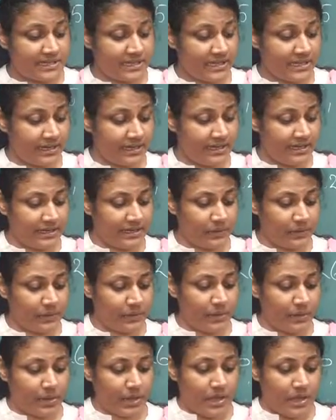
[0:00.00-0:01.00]
ikkada antunaru.
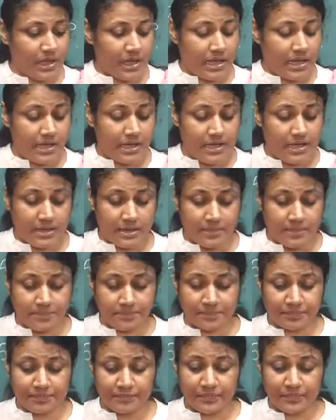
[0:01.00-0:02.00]
Um,
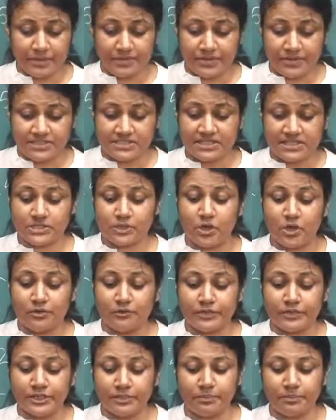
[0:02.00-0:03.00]
Festus
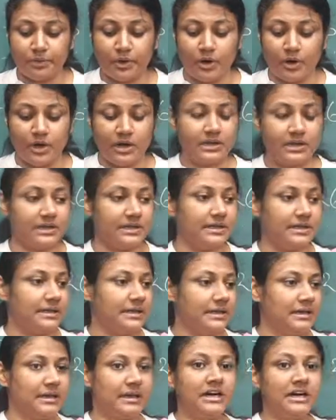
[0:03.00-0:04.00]
offered Paul
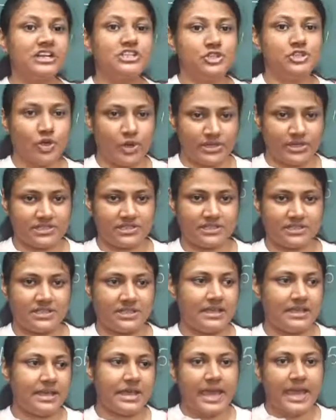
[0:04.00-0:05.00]
a choice.
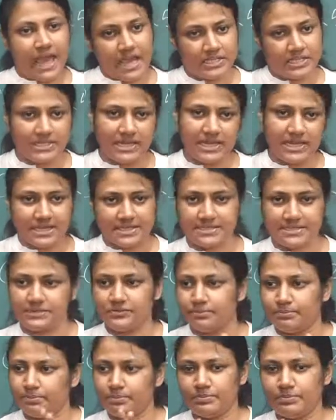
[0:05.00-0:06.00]
Actually, yes.
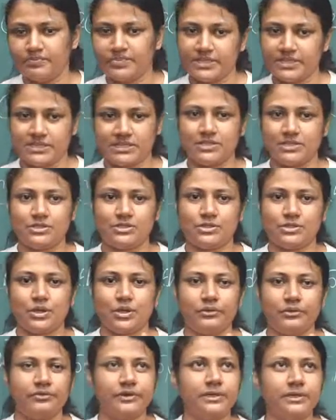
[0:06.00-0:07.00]
Festus
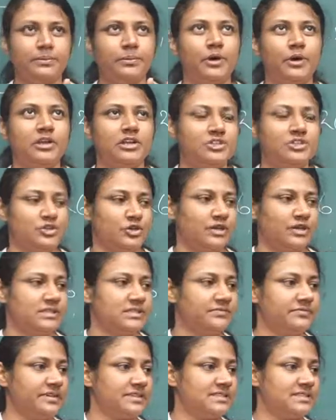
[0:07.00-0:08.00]
offered Paul a
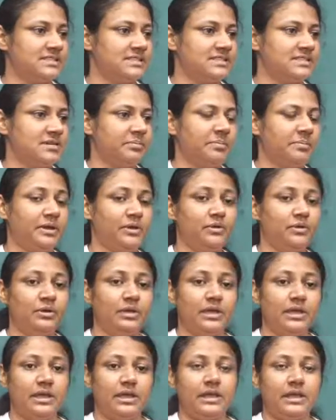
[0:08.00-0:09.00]
choice. Festus chepparu,
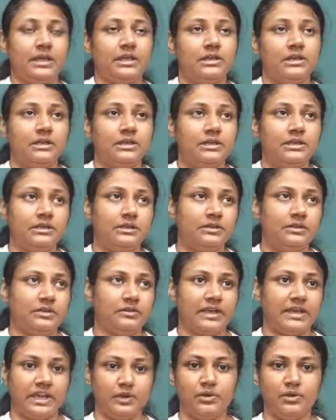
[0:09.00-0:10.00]

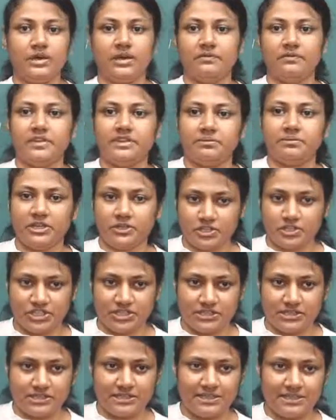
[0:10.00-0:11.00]
can you come with me to
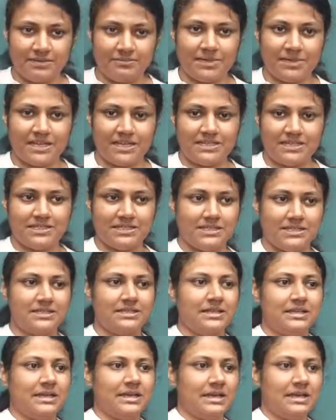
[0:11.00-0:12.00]
Jerusalem and uh,
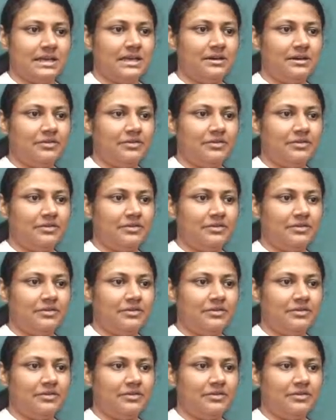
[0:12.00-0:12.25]
uh,